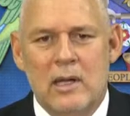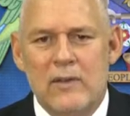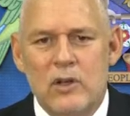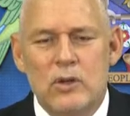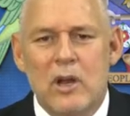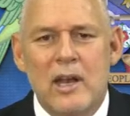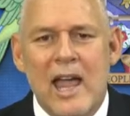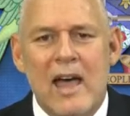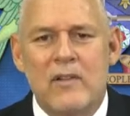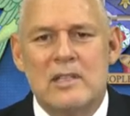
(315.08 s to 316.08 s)
if you do not
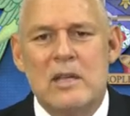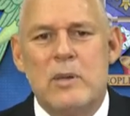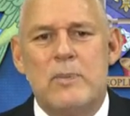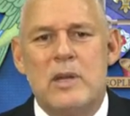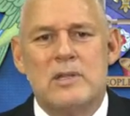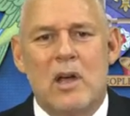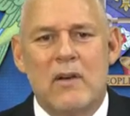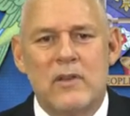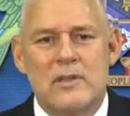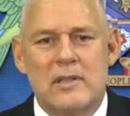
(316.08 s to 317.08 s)
have a DPP's
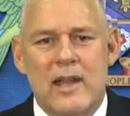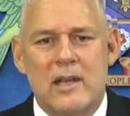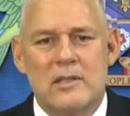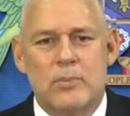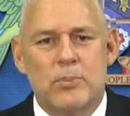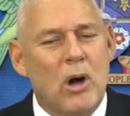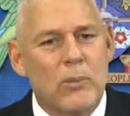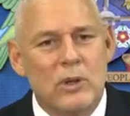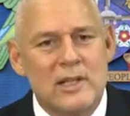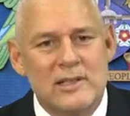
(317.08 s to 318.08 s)
office that is
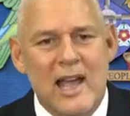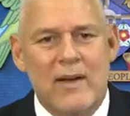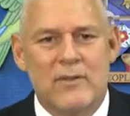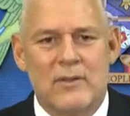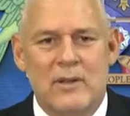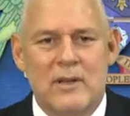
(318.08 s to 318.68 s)
properly staffed,